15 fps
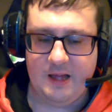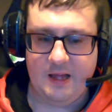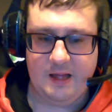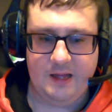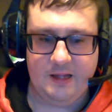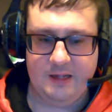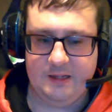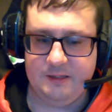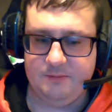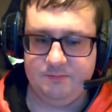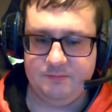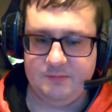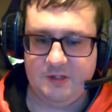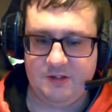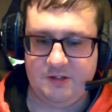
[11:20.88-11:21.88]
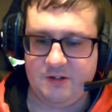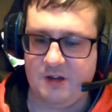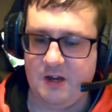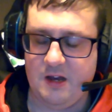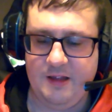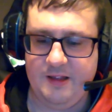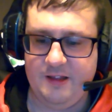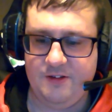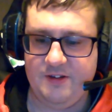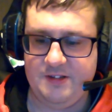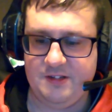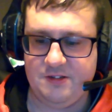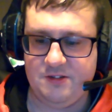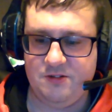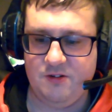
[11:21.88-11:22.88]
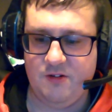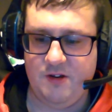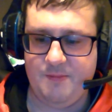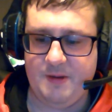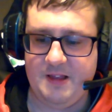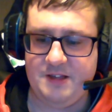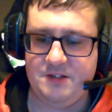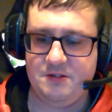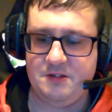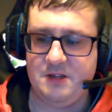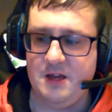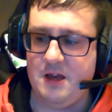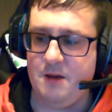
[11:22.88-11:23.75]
This is quite an interesting story, but this is